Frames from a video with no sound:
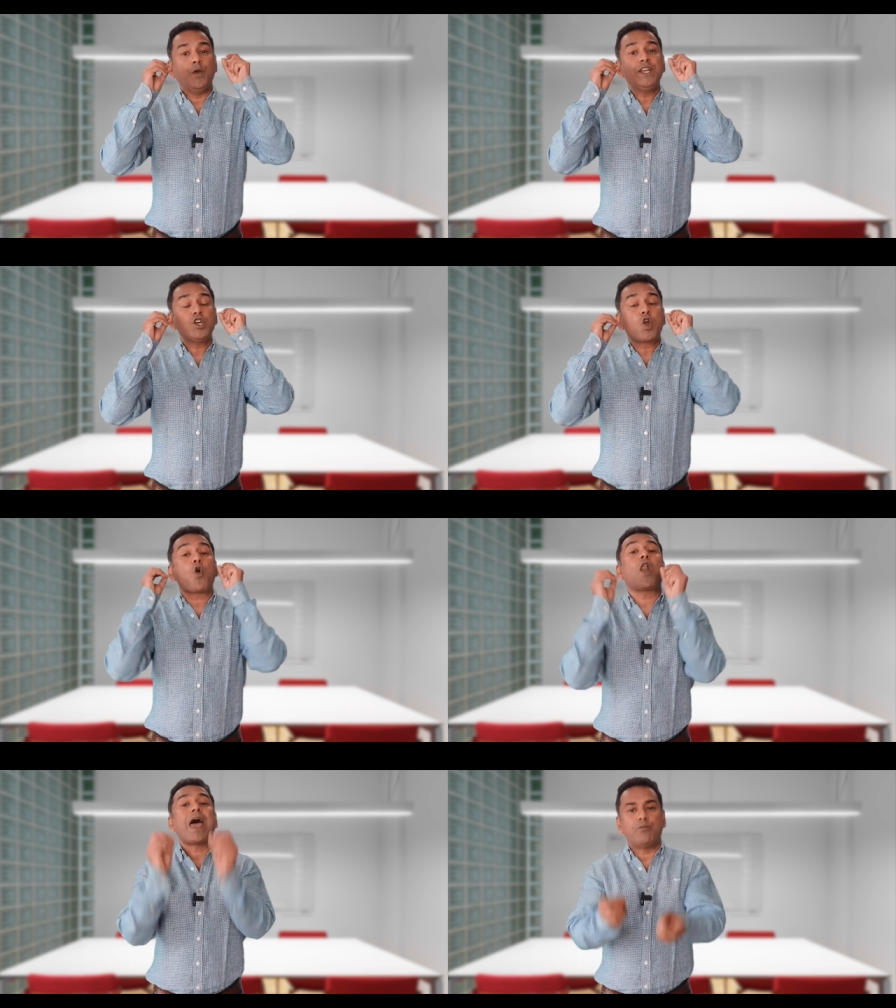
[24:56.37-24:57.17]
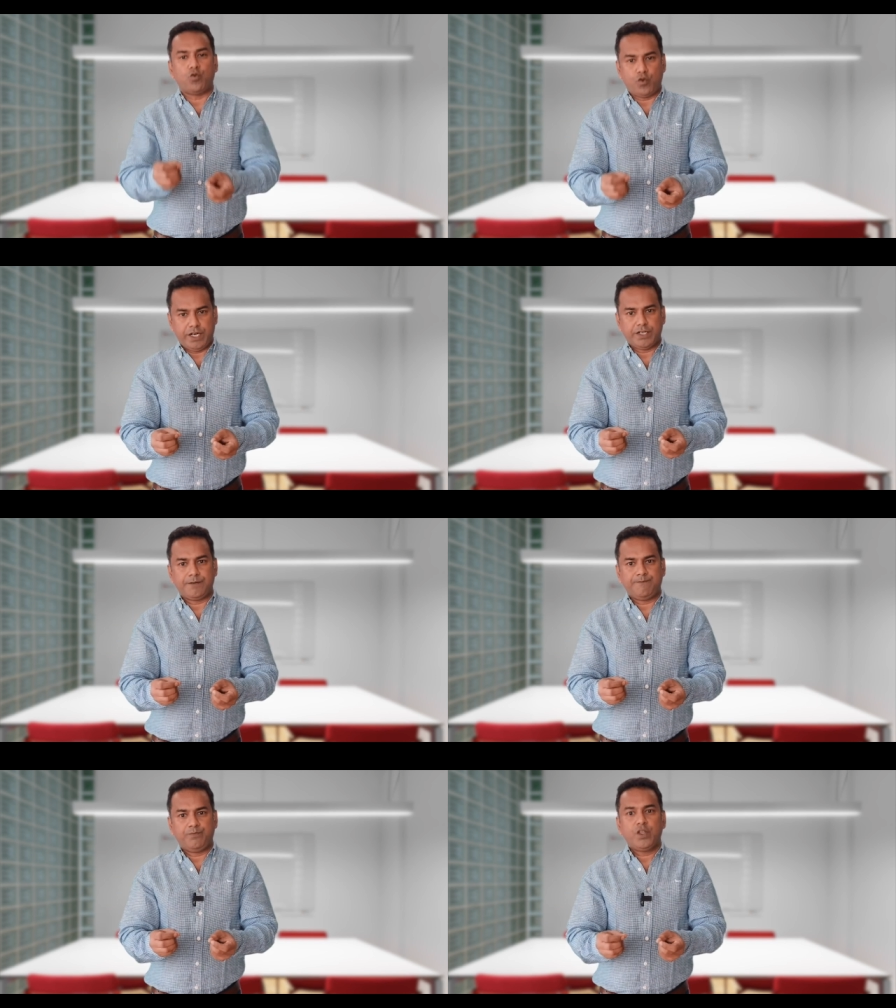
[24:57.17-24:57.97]
when you
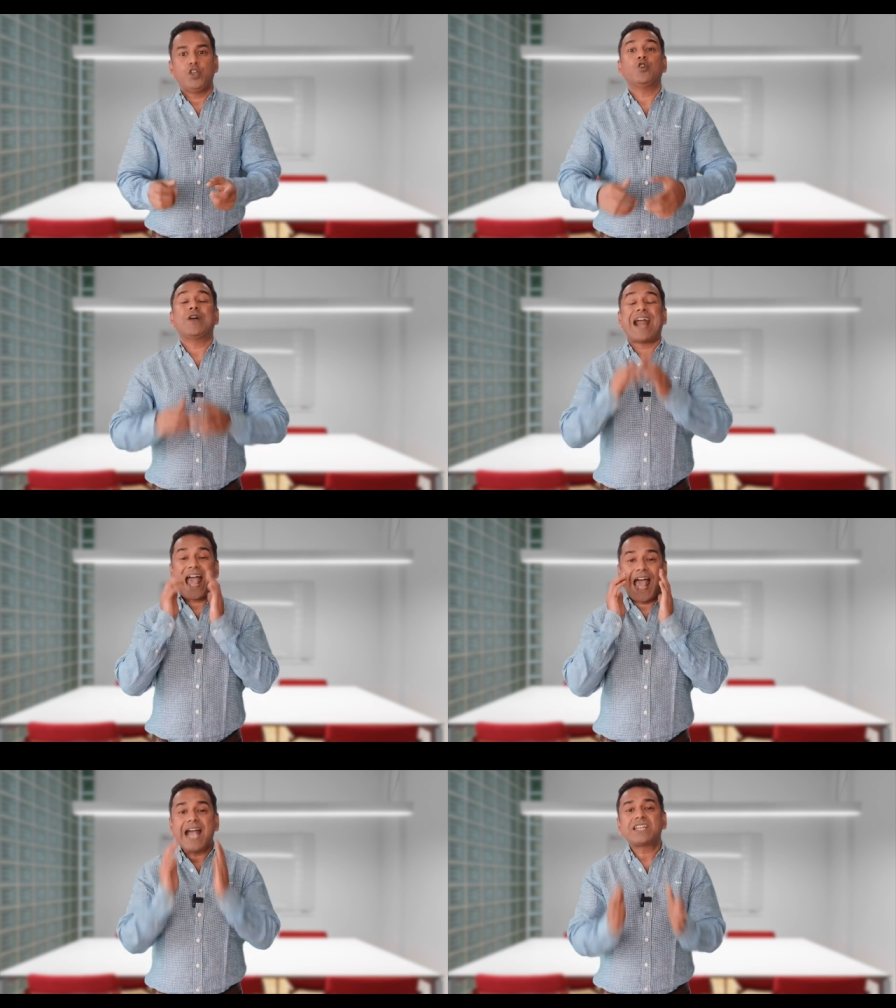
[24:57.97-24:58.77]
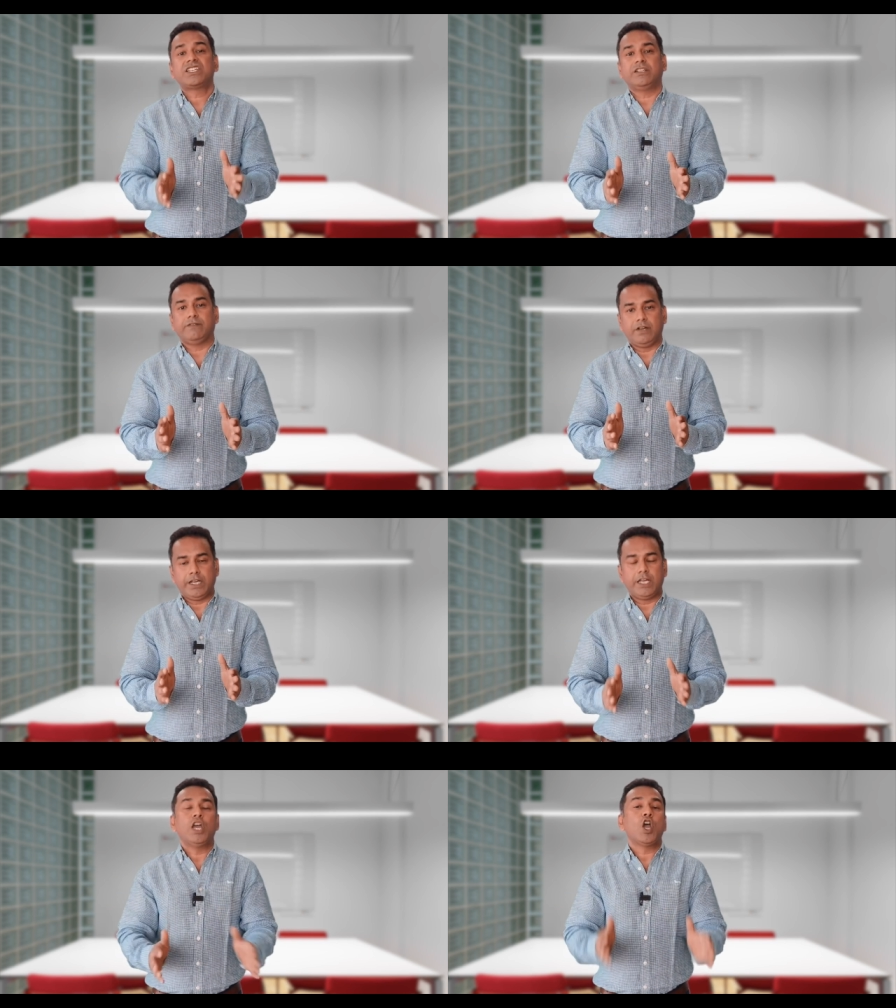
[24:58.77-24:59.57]
collaborate, you are
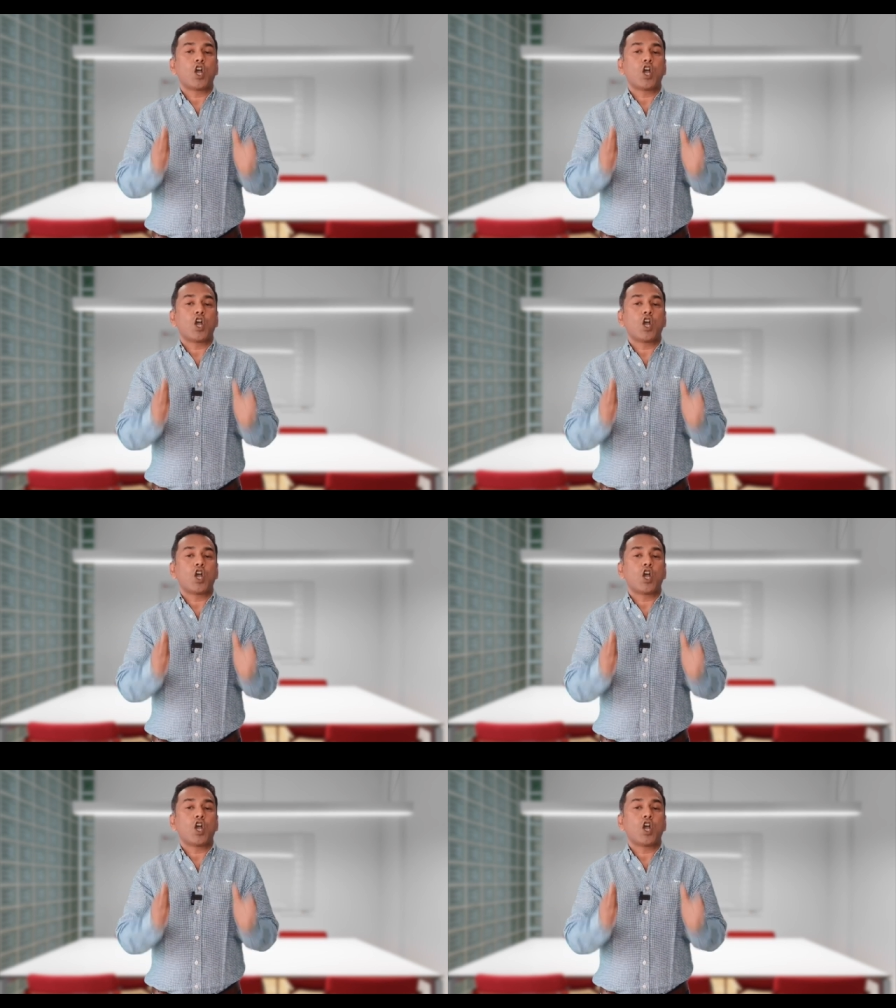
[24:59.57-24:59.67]
actively